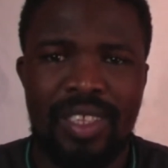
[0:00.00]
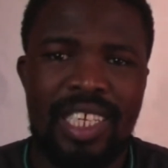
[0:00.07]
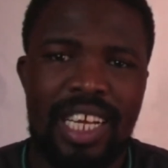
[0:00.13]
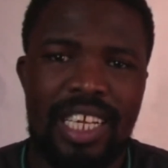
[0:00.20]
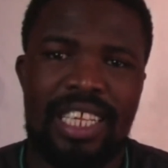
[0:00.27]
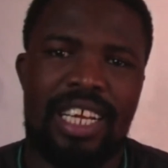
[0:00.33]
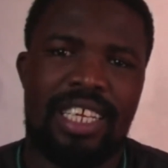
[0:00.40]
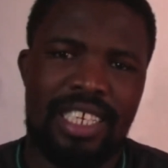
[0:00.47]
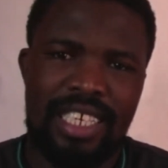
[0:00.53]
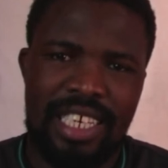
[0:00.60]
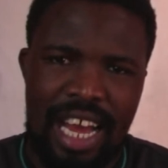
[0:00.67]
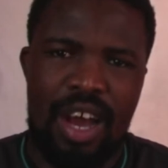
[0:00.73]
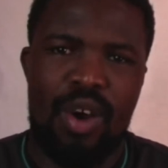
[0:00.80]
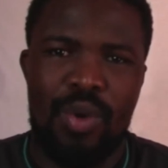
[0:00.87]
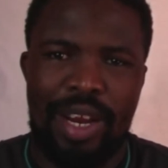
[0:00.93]
That
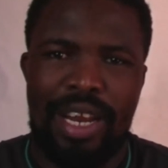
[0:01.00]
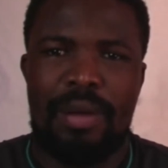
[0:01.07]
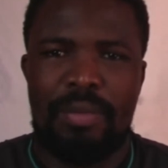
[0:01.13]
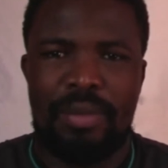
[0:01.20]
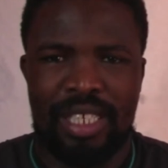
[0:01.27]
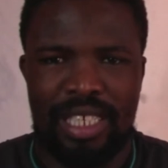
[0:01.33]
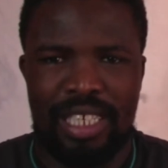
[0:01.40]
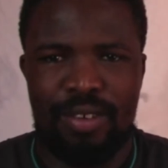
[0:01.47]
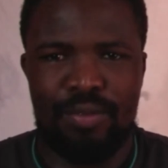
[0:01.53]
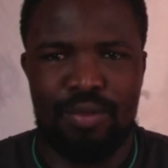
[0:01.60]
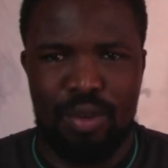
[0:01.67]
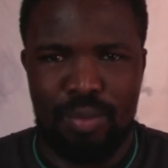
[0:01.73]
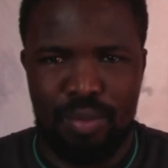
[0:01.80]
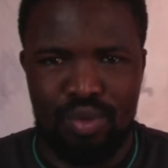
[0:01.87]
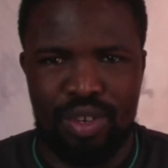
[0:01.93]
now when I'm Z,
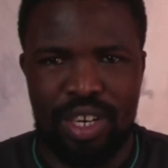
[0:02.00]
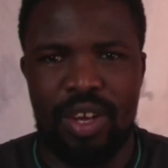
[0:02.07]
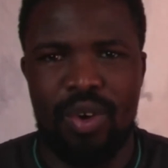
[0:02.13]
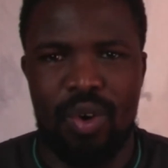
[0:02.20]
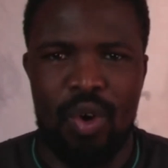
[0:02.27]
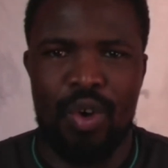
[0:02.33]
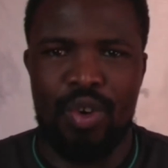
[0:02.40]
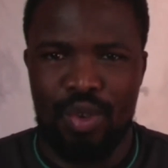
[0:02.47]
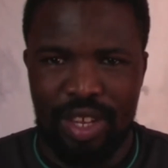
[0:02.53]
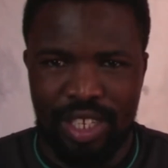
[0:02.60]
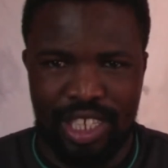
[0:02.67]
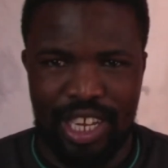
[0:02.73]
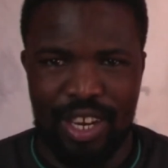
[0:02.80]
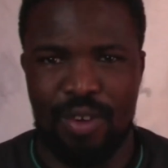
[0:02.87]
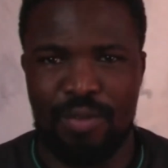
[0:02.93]
from today on, you are
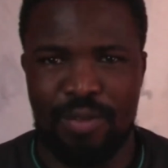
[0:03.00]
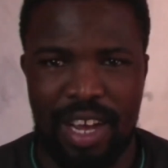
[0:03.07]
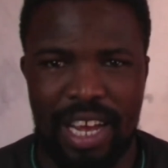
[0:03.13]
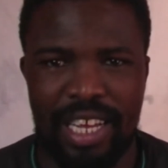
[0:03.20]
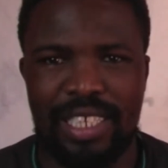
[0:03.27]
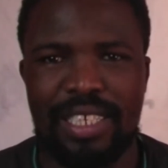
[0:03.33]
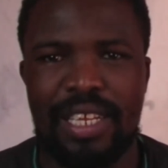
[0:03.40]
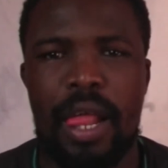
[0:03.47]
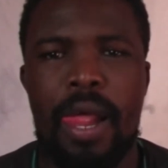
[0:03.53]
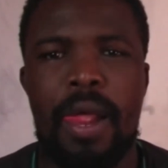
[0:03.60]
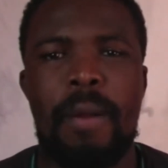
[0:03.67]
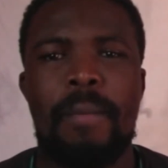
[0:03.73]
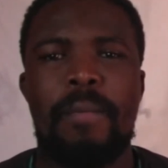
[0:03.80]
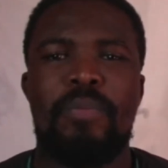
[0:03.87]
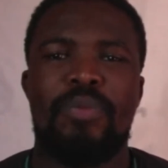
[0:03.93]
scared of heights.
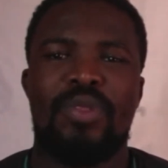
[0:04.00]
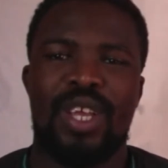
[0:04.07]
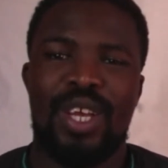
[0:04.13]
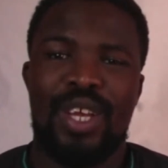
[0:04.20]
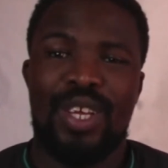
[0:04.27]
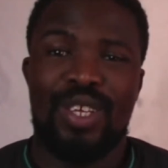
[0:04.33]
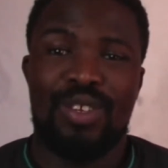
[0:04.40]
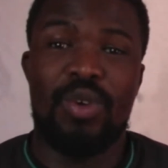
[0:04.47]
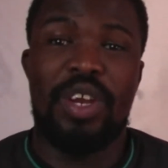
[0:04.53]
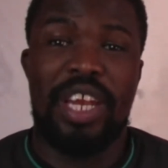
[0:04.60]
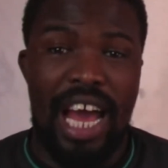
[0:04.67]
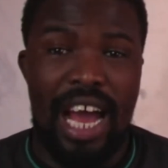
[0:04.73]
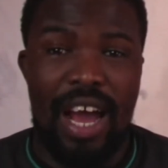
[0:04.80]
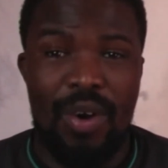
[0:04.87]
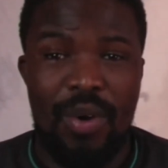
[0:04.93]
So
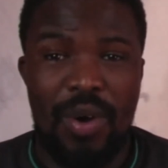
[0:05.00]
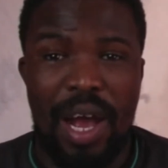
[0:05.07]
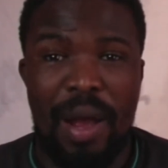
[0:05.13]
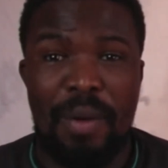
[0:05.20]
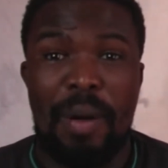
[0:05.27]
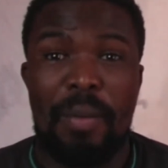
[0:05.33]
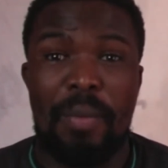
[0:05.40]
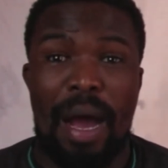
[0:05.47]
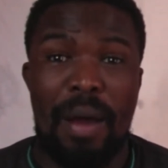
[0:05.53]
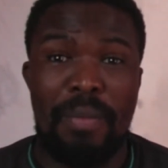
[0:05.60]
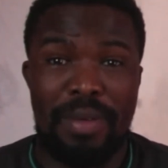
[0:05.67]
now I'm